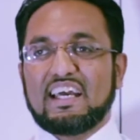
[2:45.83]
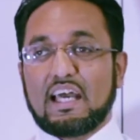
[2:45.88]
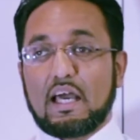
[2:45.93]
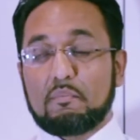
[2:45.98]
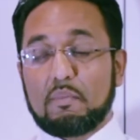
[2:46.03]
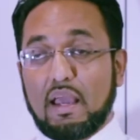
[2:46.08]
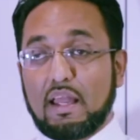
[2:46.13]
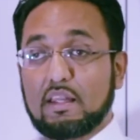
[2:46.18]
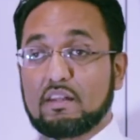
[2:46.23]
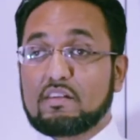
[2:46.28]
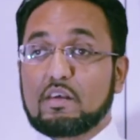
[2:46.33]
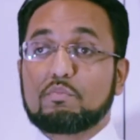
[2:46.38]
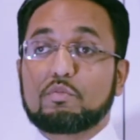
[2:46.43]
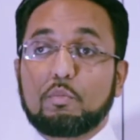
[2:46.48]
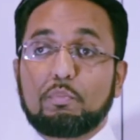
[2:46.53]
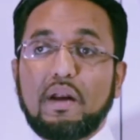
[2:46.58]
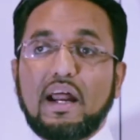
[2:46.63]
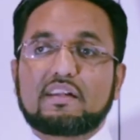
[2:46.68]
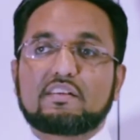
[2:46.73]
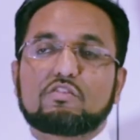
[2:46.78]
Um, and in
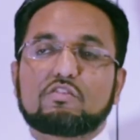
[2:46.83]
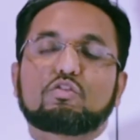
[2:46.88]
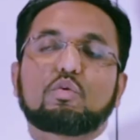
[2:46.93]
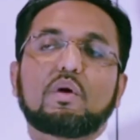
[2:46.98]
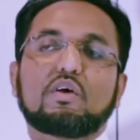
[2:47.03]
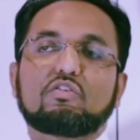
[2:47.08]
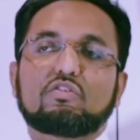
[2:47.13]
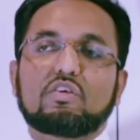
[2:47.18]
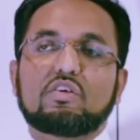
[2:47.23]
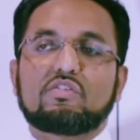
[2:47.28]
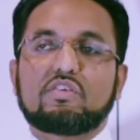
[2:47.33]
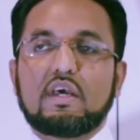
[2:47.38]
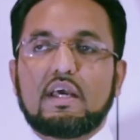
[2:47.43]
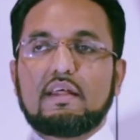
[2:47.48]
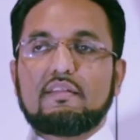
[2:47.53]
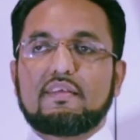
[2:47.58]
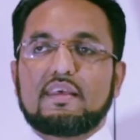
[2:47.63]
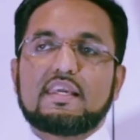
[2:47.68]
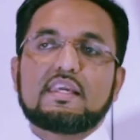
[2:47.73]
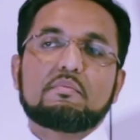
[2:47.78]
terms of practice questions,
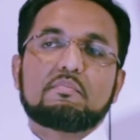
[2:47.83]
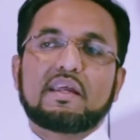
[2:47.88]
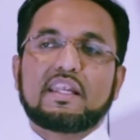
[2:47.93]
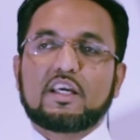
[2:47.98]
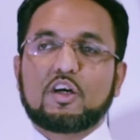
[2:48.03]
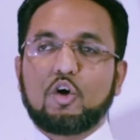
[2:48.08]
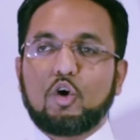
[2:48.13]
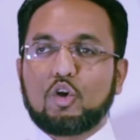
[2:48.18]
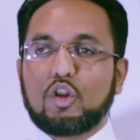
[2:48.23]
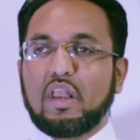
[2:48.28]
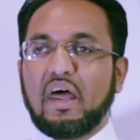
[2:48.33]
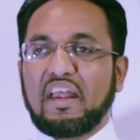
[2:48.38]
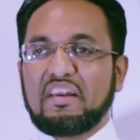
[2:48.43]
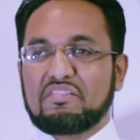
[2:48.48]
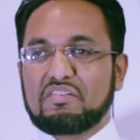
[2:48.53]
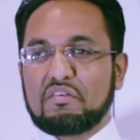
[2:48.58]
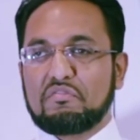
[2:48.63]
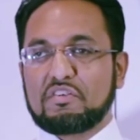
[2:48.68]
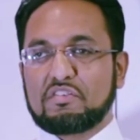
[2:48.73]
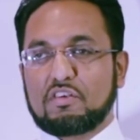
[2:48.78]
the eMedica online
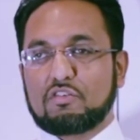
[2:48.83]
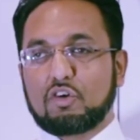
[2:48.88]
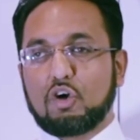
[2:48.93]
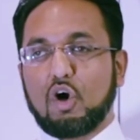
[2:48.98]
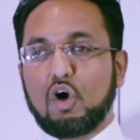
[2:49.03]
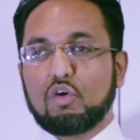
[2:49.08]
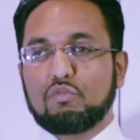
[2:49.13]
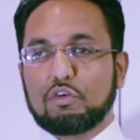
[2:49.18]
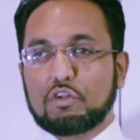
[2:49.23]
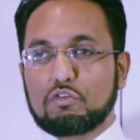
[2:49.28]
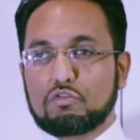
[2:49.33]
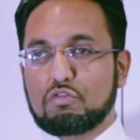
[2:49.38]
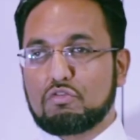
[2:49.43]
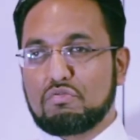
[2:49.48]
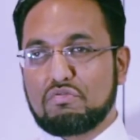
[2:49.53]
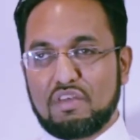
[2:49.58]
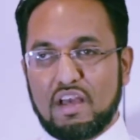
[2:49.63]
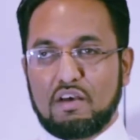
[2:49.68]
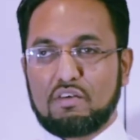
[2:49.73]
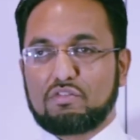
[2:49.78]
service has got over
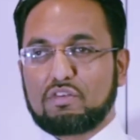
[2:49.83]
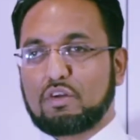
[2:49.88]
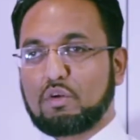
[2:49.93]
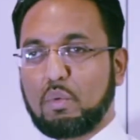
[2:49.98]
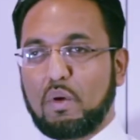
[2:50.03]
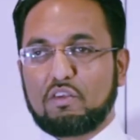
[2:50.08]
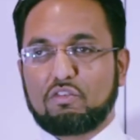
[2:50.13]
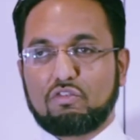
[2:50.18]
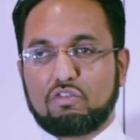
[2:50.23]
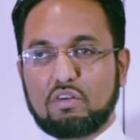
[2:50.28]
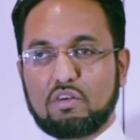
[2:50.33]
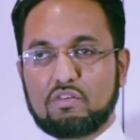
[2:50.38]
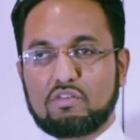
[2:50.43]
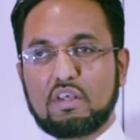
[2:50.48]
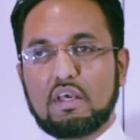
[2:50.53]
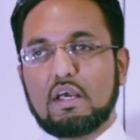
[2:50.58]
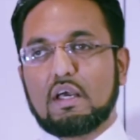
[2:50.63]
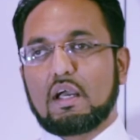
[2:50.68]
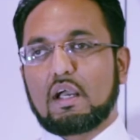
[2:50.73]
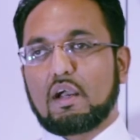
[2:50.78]
2,000
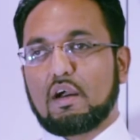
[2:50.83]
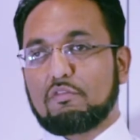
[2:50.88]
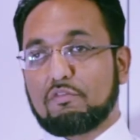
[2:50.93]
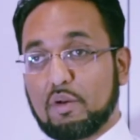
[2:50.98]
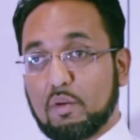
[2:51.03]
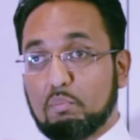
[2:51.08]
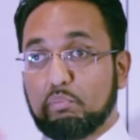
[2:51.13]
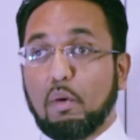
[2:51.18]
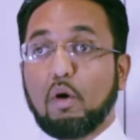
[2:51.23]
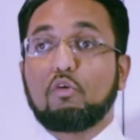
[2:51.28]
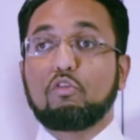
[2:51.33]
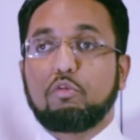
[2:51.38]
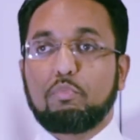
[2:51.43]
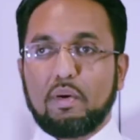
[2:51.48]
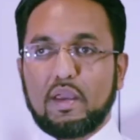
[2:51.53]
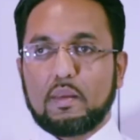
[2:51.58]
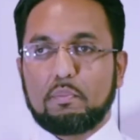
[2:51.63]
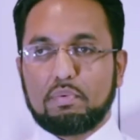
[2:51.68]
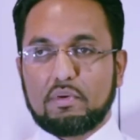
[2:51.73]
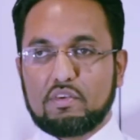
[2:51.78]
questions covering both
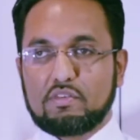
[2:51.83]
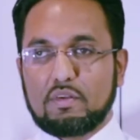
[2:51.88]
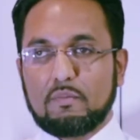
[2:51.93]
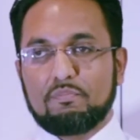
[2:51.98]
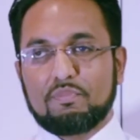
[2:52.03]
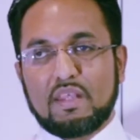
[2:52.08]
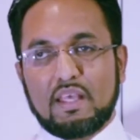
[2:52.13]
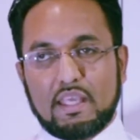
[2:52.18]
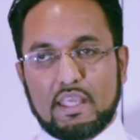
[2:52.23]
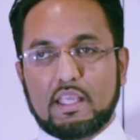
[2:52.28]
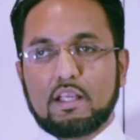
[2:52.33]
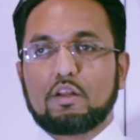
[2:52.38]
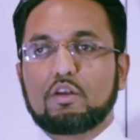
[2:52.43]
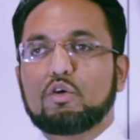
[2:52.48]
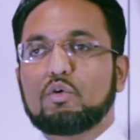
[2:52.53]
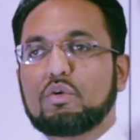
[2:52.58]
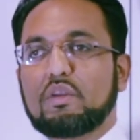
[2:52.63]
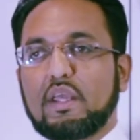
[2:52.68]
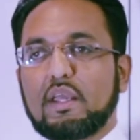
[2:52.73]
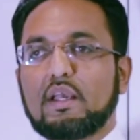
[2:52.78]
papers,
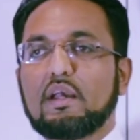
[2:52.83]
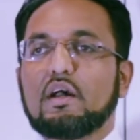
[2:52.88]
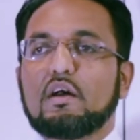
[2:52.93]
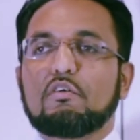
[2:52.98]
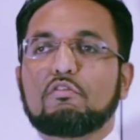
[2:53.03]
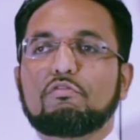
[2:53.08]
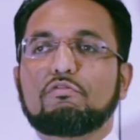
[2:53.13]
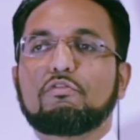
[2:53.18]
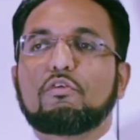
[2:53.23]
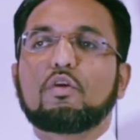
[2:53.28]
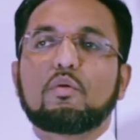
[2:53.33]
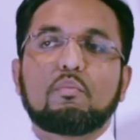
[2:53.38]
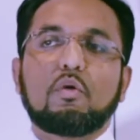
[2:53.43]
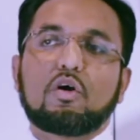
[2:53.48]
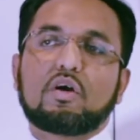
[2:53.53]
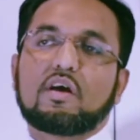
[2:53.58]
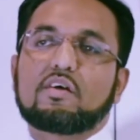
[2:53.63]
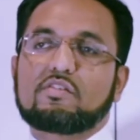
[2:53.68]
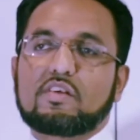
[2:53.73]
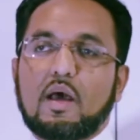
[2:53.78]
including full
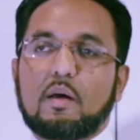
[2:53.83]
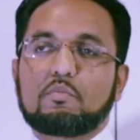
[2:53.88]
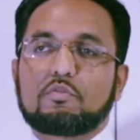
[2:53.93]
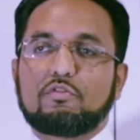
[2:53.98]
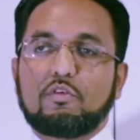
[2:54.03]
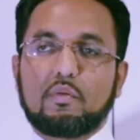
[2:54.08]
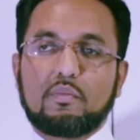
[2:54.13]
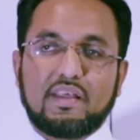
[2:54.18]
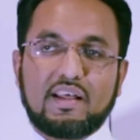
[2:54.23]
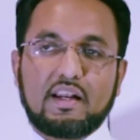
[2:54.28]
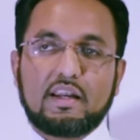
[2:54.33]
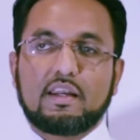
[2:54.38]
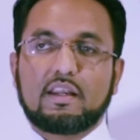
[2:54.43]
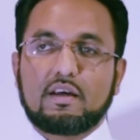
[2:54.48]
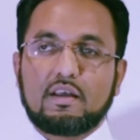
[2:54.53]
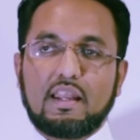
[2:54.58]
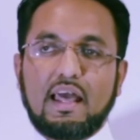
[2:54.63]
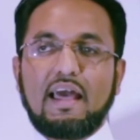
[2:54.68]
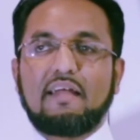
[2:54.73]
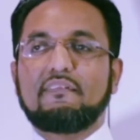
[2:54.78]
mock exams for the
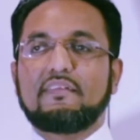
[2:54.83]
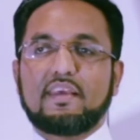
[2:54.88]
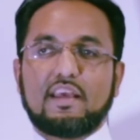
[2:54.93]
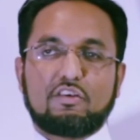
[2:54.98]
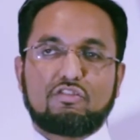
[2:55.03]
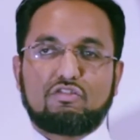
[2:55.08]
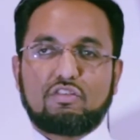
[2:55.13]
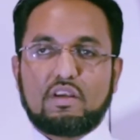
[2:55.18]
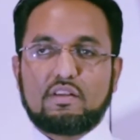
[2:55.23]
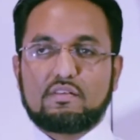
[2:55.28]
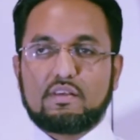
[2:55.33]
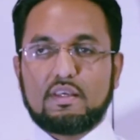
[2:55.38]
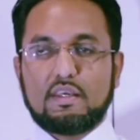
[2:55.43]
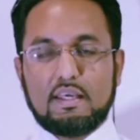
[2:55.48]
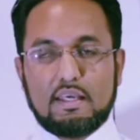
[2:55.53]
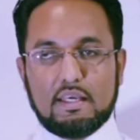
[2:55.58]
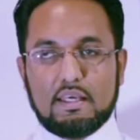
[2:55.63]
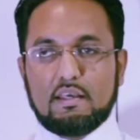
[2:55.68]
clinical and the SJT.